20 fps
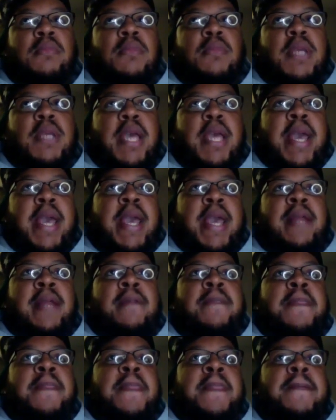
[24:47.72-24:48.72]

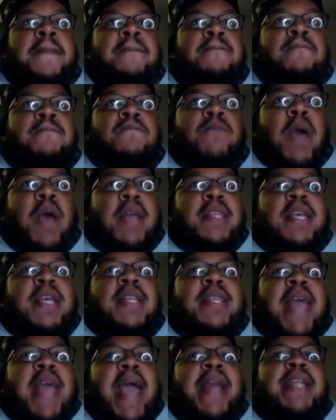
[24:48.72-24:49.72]
And I
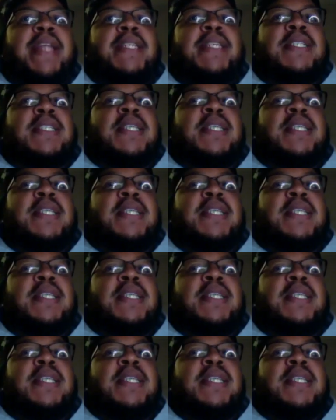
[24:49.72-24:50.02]
think that's